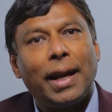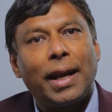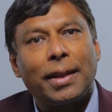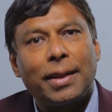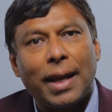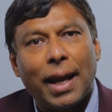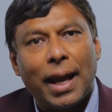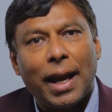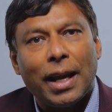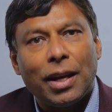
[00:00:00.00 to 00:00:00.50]
And
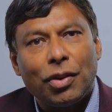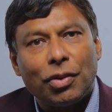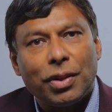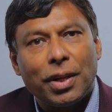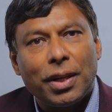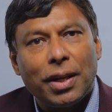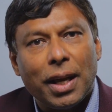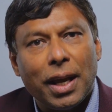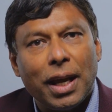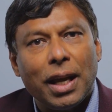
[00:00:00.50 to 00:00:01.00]
at the end
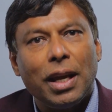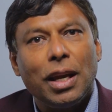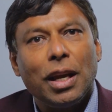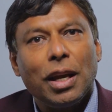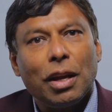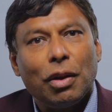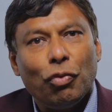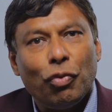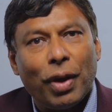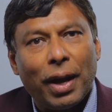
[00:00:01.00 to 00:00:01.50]
of the day,
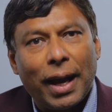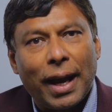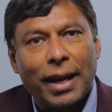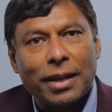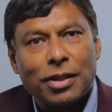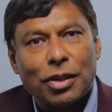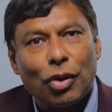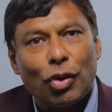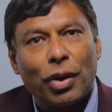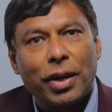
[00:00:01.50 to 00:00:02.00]

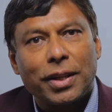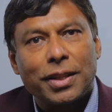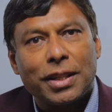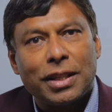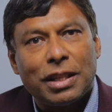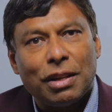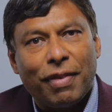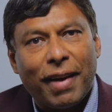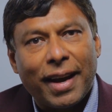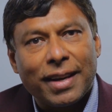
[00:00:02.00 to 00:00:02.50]
as long as
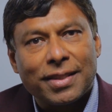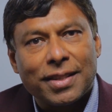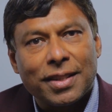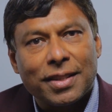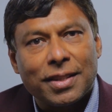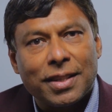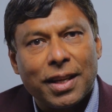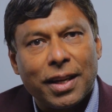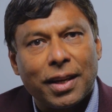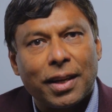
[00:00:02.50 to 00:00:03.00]
the device
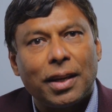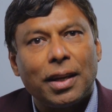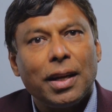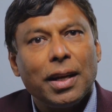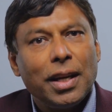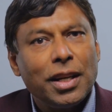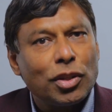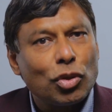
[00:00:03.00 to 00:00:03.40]
is there,